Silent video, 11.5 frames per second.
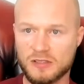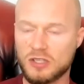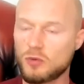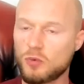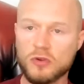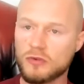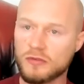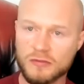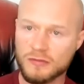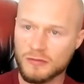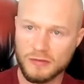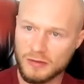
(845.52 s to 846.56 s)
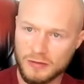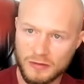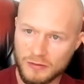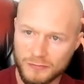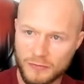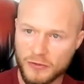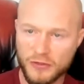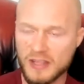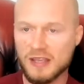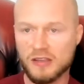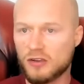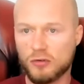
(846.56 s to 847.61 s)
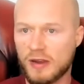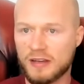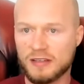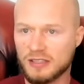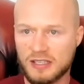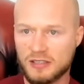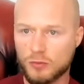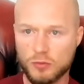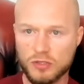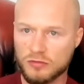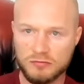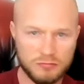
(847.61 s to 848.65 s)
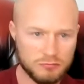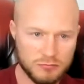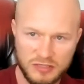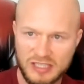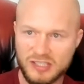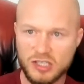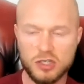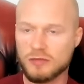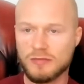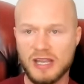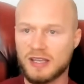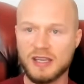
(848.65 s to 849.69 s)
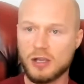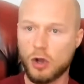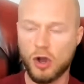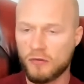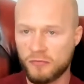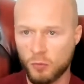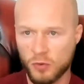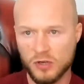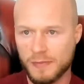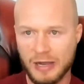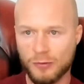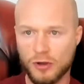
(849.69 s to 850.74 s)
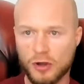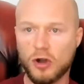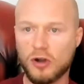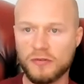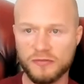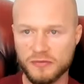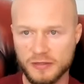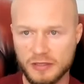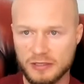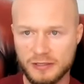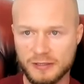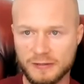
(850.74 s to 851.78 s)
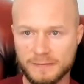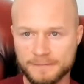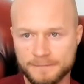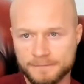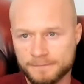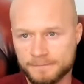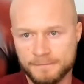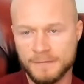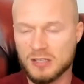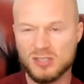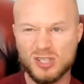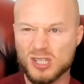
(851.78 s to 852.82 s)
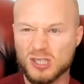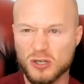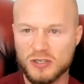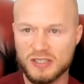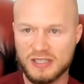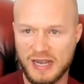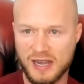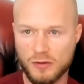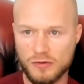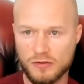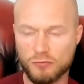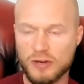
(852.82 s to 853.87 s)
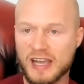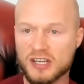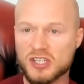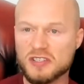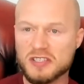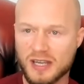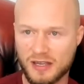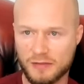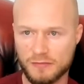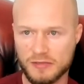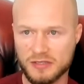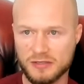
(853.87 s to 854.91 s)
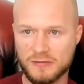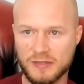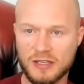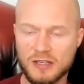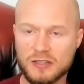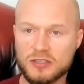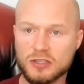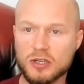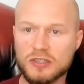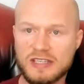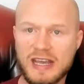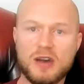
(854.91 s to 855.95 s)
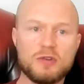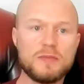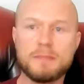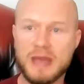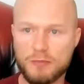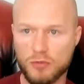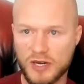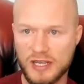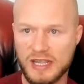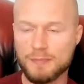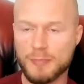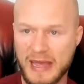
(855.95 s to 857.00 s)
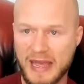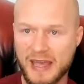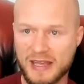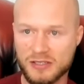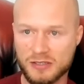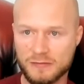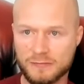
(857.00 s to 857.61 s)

You won't think correctly. You, you, decision making off, willpower off, slowed down, reaction times slowed down, memory impaired,